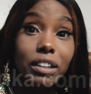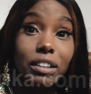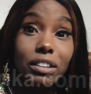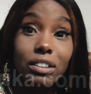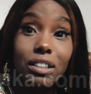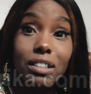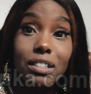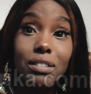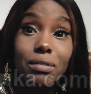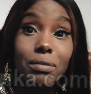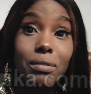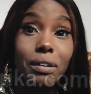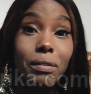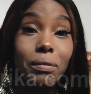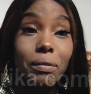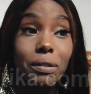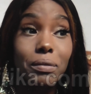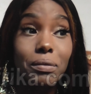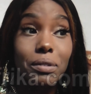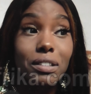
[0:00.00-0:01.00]
He
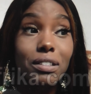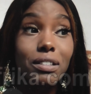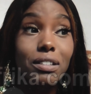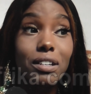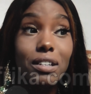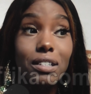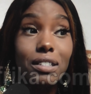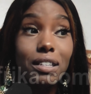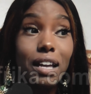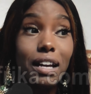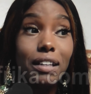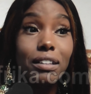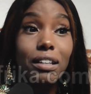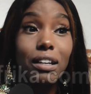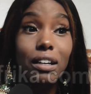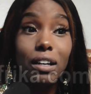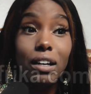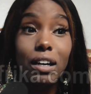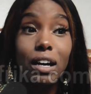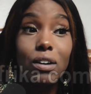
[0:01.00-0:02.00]
was just at the
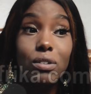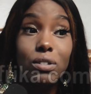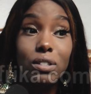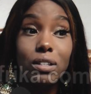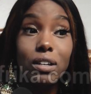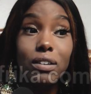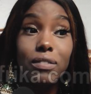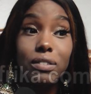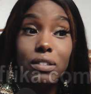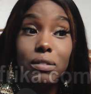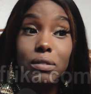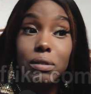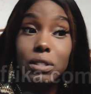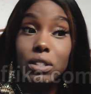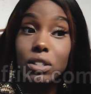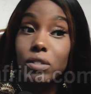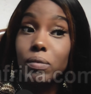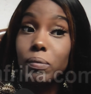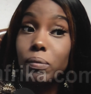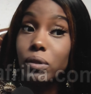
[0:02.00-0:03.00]
house of
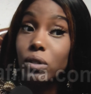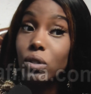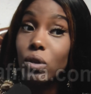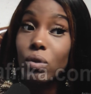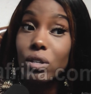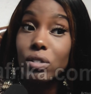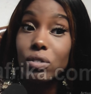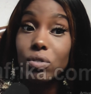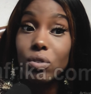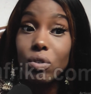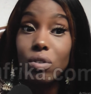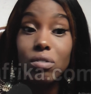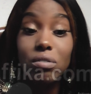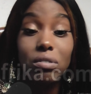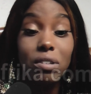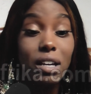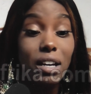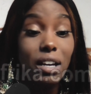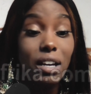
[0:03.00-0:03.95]
so and so,